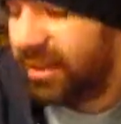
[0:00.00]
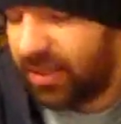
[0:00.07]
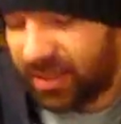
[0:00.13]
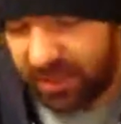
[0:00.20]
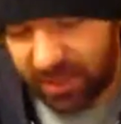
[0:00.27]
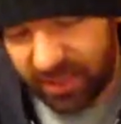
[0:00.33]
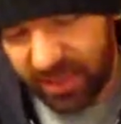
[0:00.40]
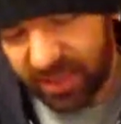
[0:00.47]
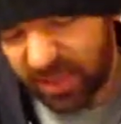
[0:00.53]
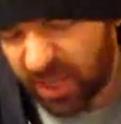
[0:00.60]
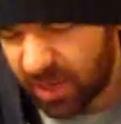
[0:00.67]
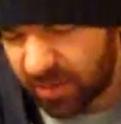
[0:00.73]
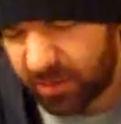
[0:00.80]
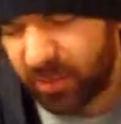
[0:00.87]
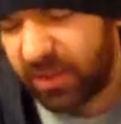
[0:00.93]
this this
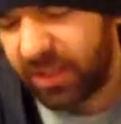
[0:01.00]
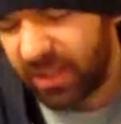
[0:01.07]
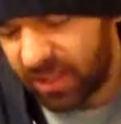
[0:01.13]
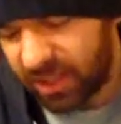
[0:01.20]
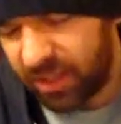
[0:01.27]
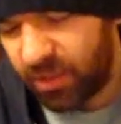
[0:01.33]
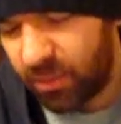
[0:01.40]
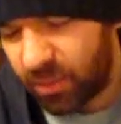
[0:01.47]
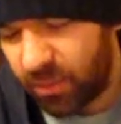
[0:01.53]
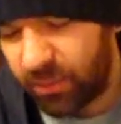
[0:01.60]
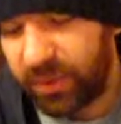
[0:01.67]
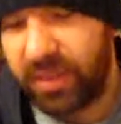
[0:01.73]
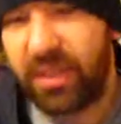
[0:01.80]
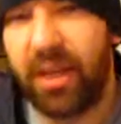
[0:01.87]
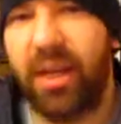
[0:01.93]
comic book, this new
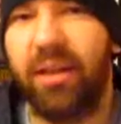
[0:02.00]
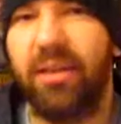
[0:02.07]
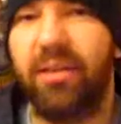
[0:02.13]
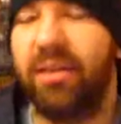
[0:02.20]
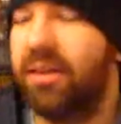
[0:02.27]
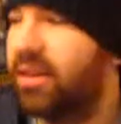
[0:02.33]
Wolverine title,